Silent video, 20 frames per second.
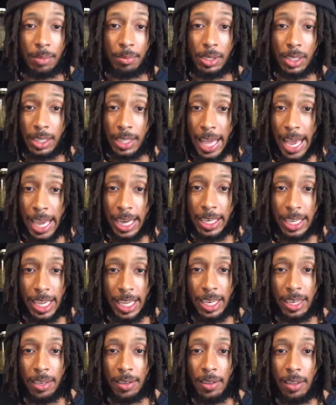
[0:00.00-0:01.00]

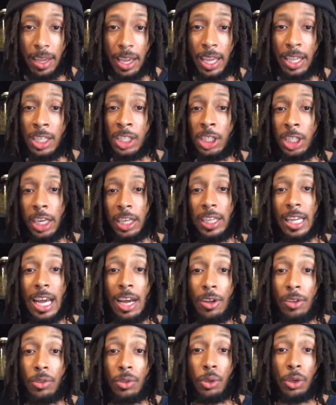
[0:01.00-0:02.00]
stagnated and shut
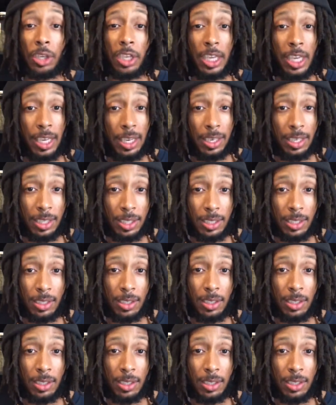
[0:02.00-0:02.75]
down your kidneys,